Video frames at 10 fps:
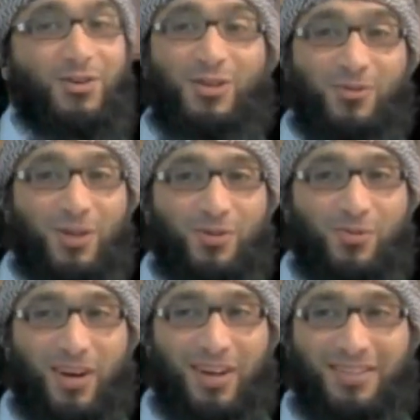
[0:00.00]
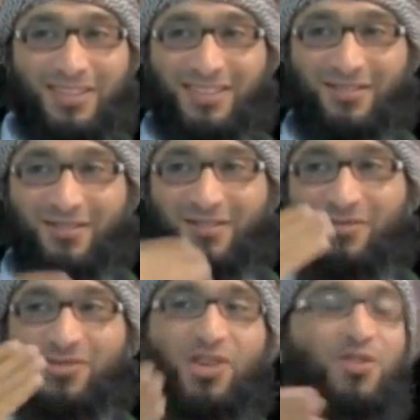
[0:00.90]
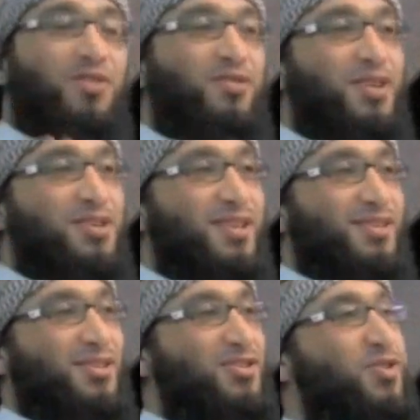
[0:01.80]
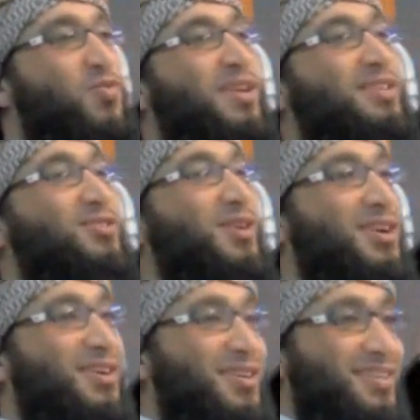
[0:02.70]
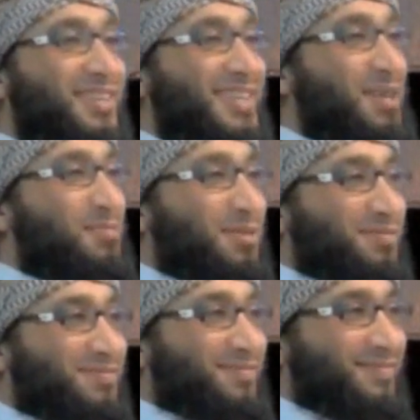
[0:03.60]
could not read or write. When she got the first letter, she went to her neighbor,